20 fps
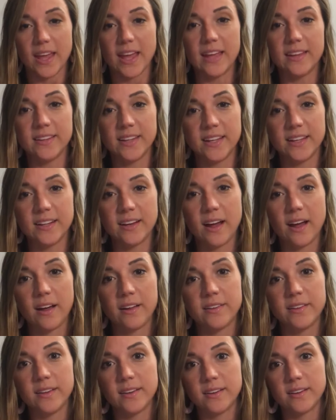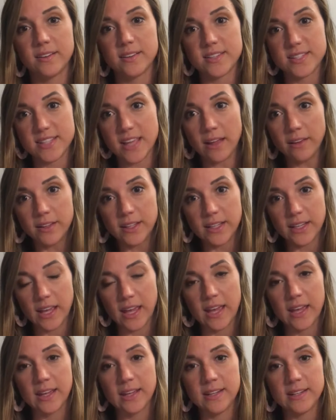And then on the selling
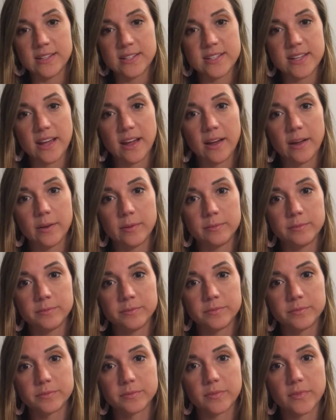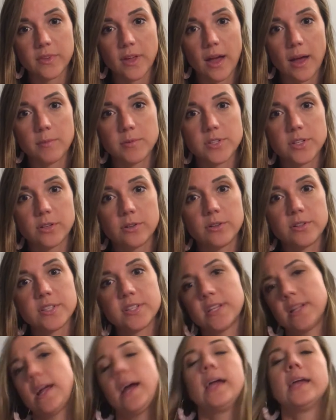end, the
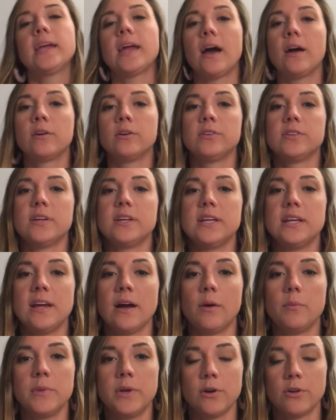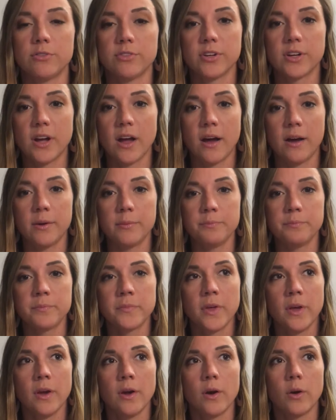obstacles that I encountered that he helped me overcome